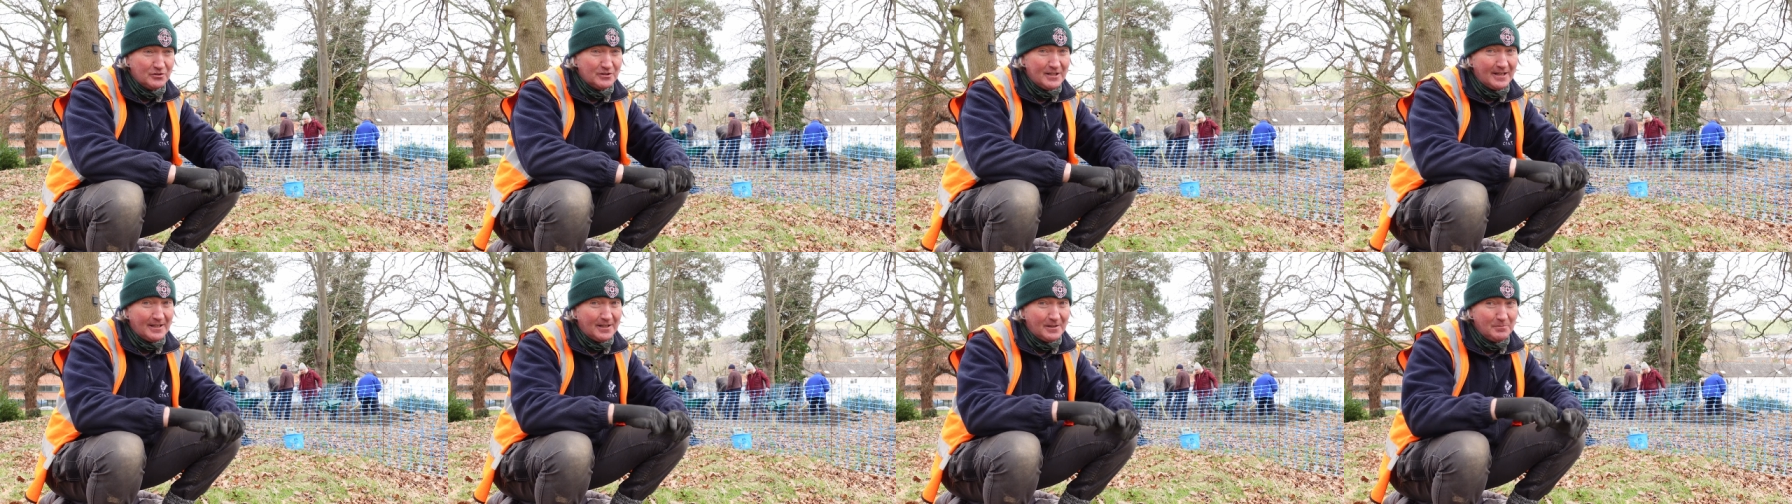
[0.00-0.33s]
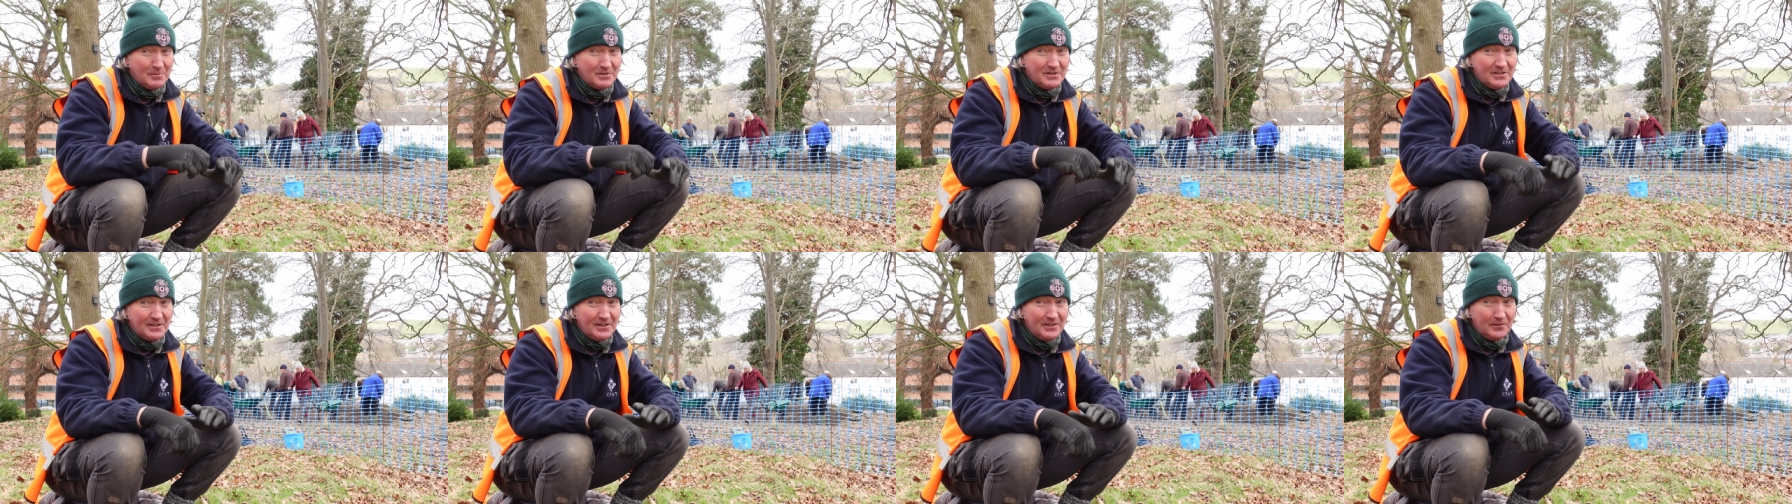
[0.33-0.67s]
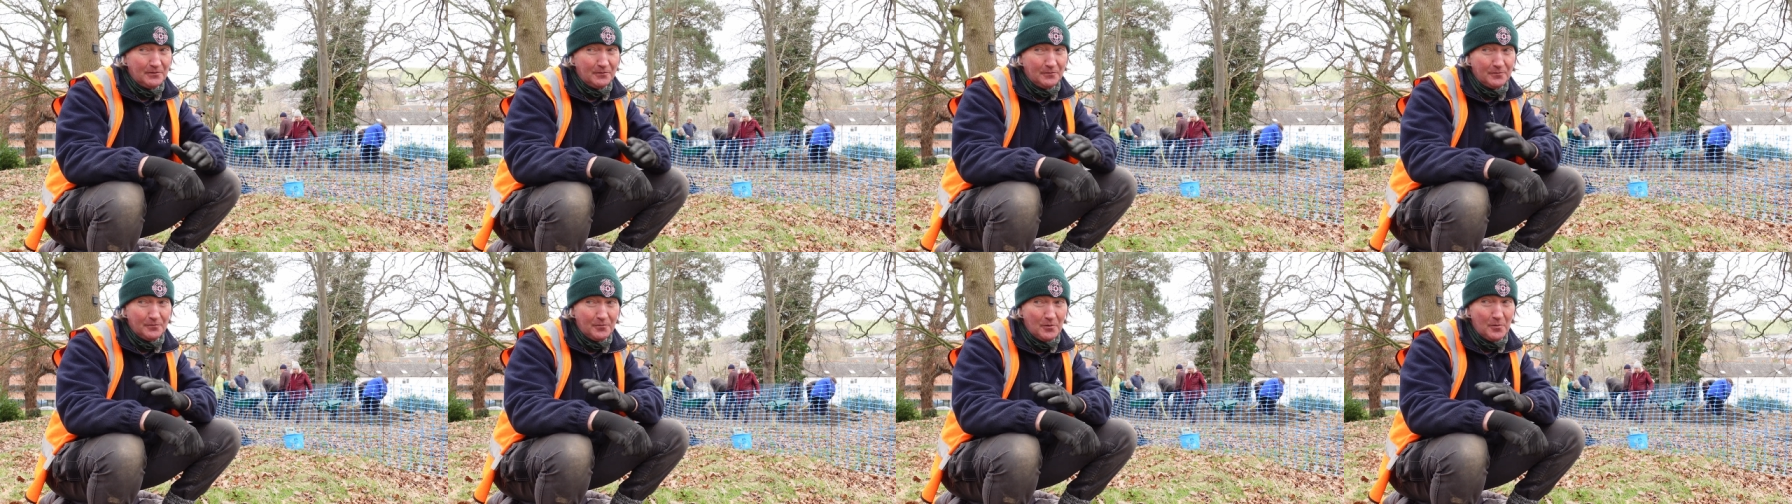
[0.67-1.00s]
taken material
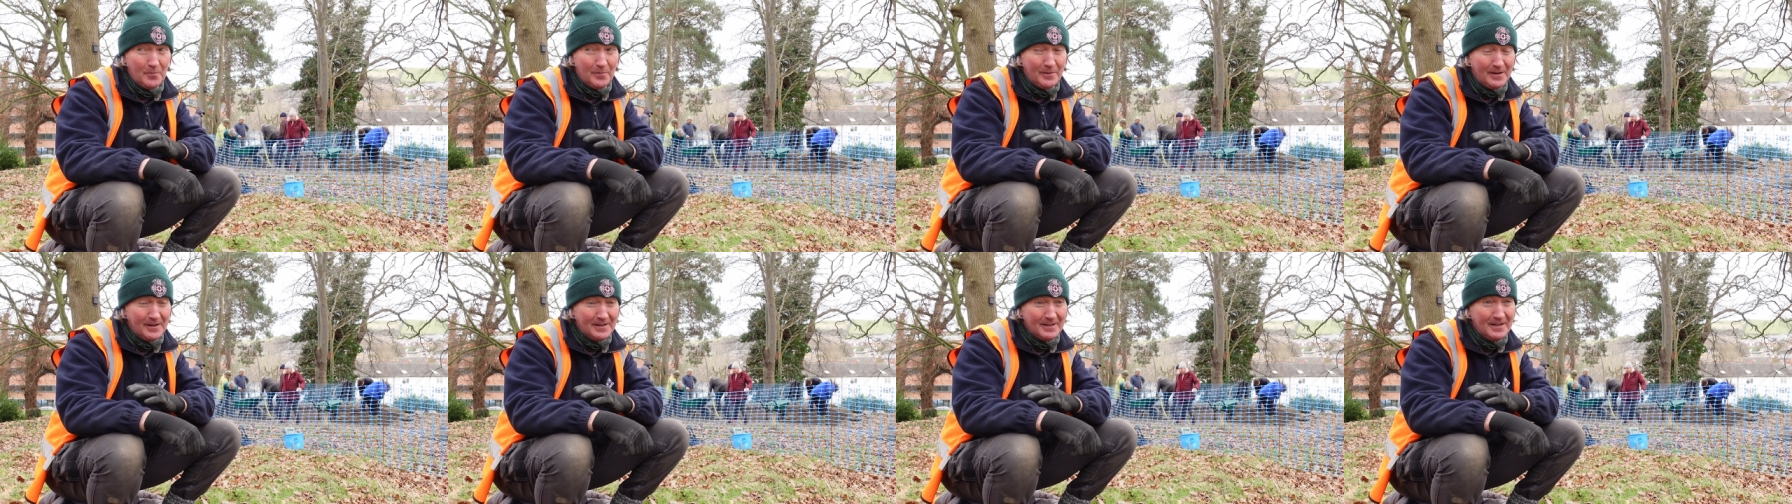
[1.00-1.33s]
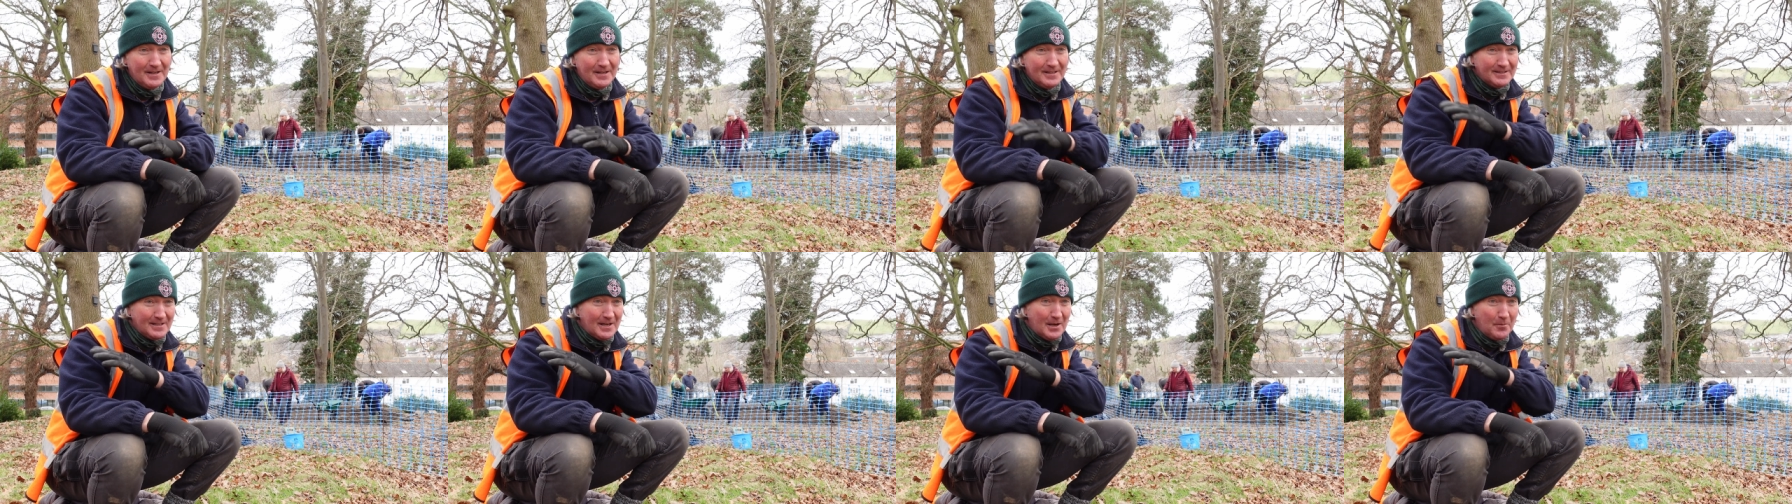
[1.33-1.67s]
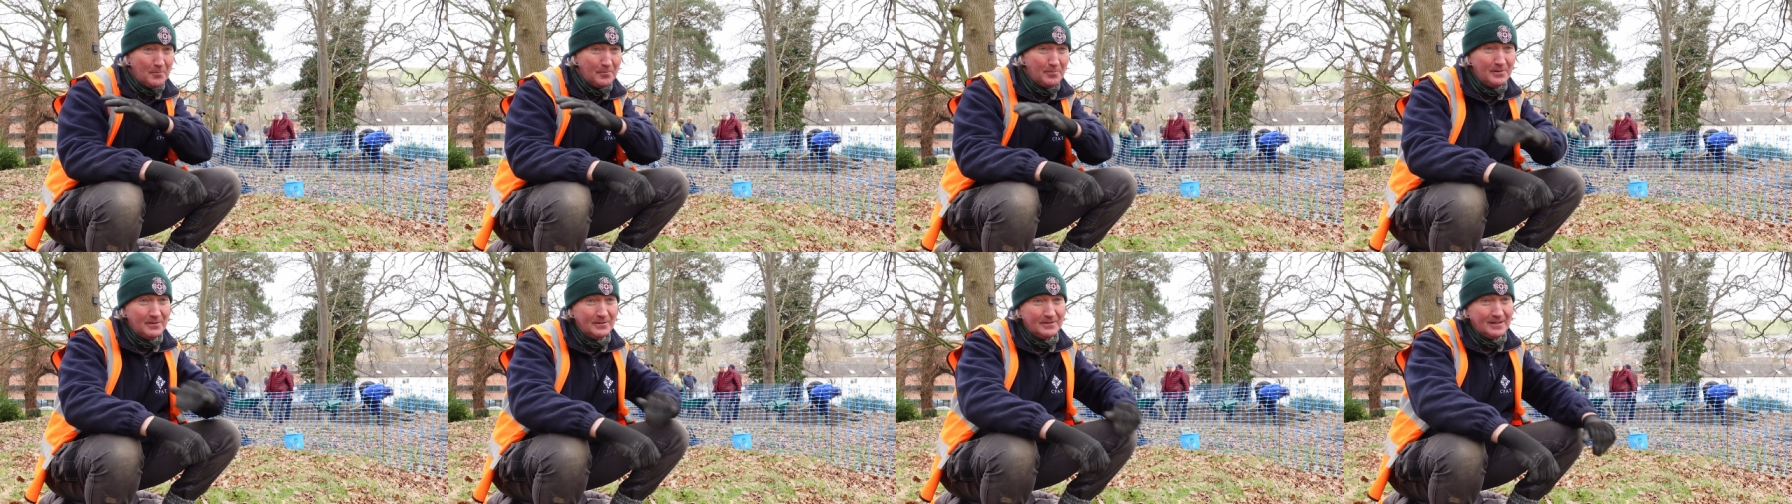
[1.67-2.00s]
from here to
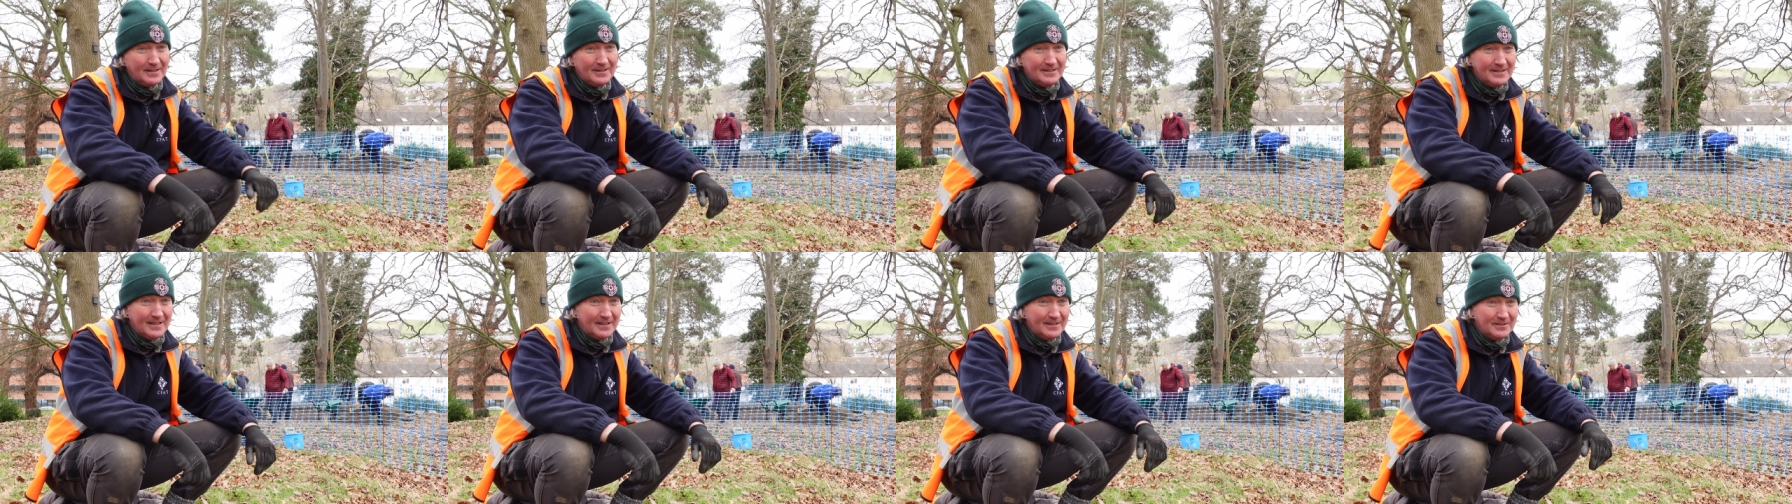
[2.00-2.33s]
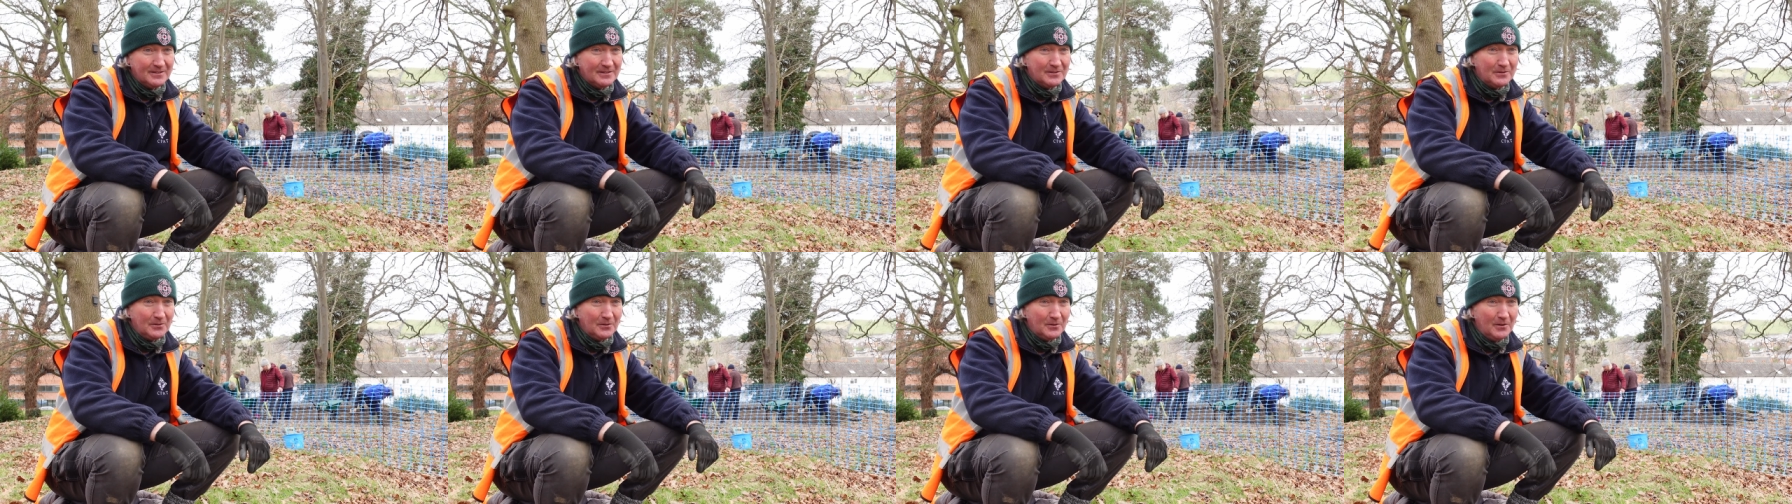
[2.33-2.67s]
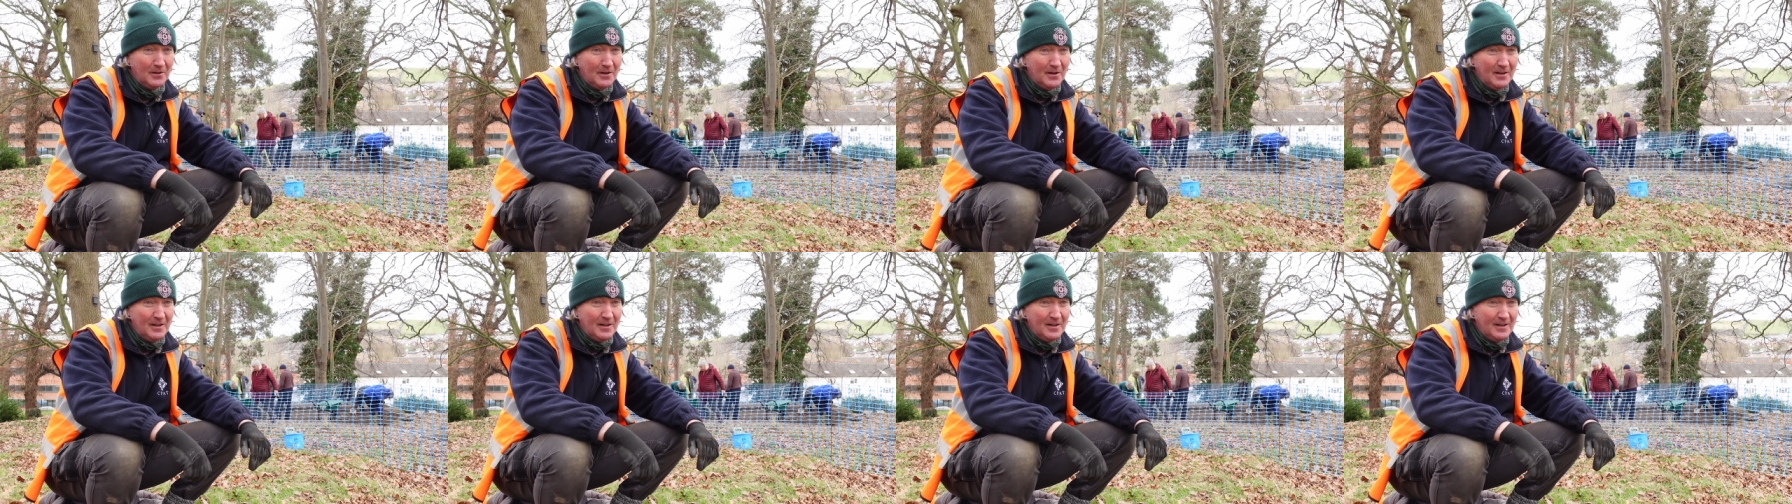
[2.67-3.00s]
help build that tennis court.